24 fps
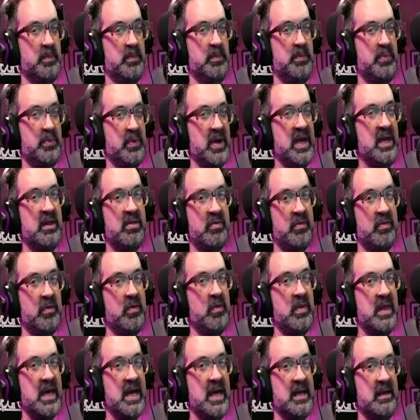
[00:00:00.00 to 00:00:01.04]
break through
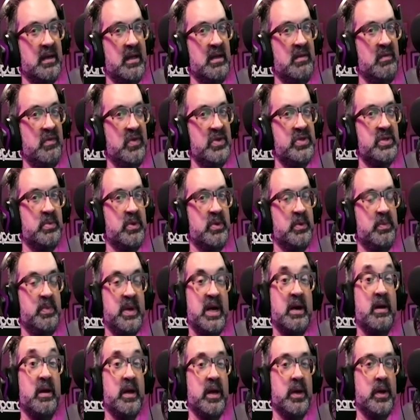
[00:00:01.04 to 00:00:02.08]
that invisible
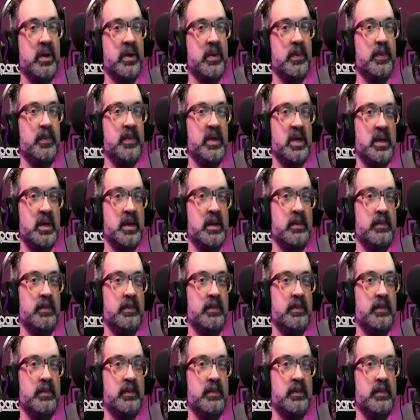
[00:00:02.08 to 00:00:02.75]
barrier. You know.